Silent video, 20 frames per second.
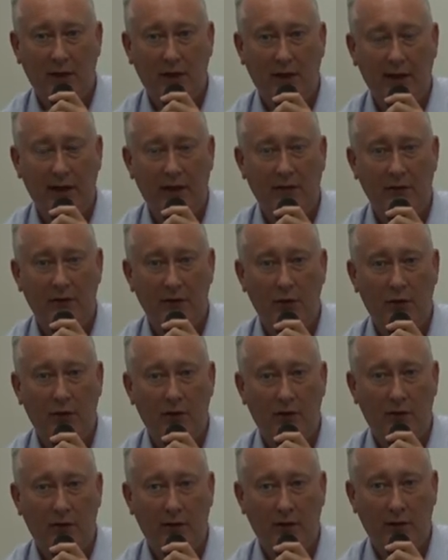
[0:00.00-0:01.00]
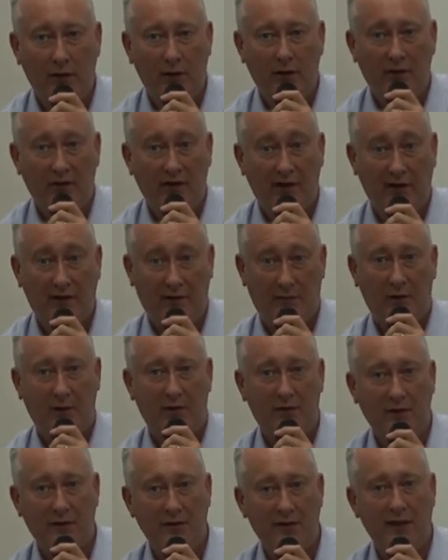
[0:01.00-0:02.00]
and if not
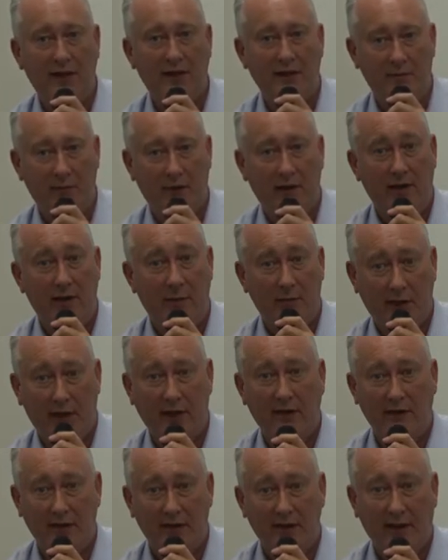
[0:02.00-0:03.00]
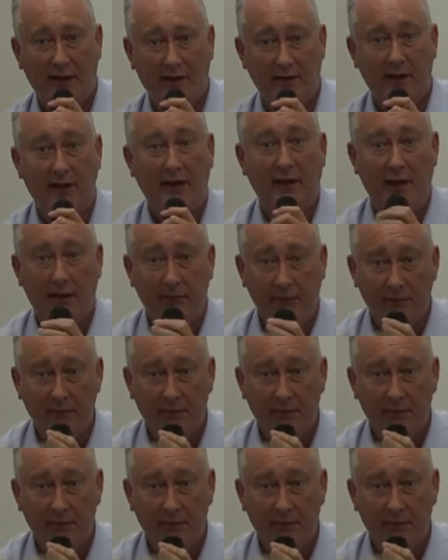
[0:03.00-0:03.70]
feasible or consentable, then we go to DOB, yeah?